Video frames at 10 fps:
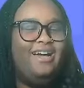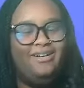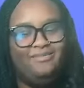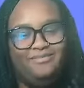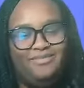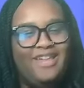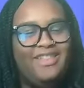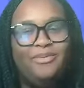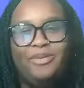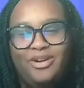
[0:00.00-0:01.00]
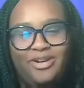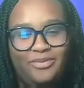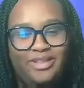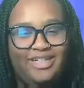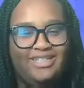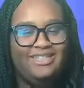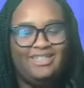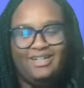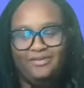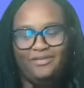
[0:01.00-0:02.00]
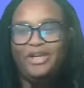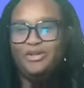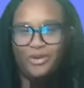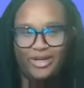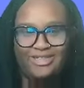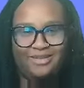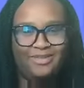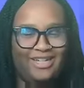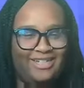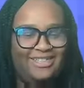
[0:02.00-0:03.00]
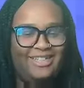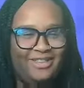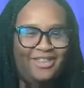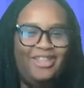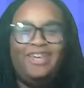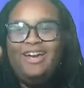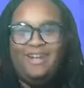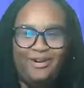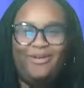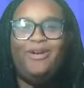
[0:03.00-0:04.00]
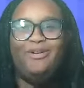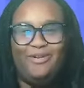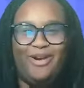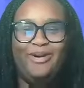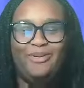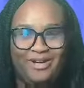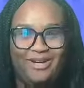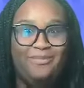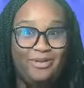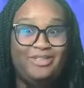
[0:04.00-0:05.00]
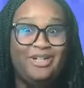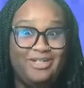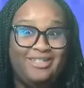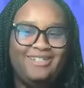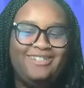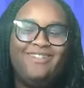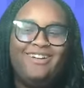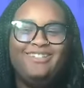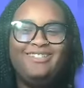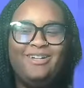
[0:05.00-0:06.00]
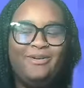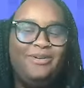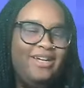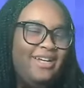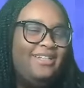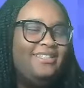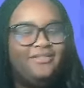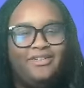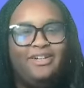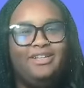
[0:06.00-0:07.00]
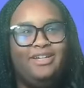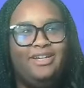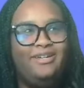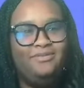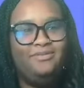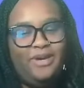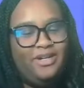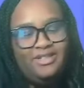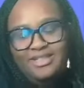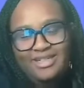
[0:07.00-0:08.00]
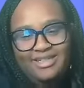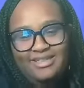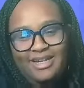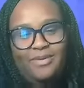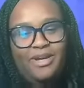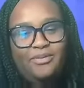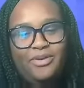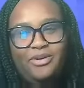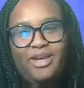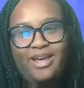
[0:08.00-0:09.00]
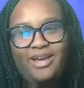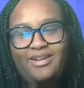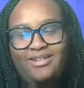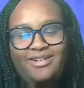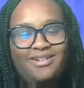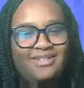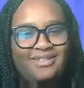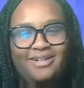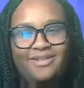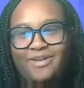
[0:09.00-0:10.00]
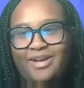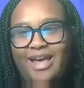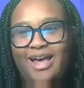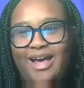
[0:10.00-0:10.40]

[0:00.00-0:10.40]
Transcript: I think we all can relate to kind of ignoring some things and then they kind of grow and become more daunting, right? So definitely better to take a stab at it when you can. Awesome.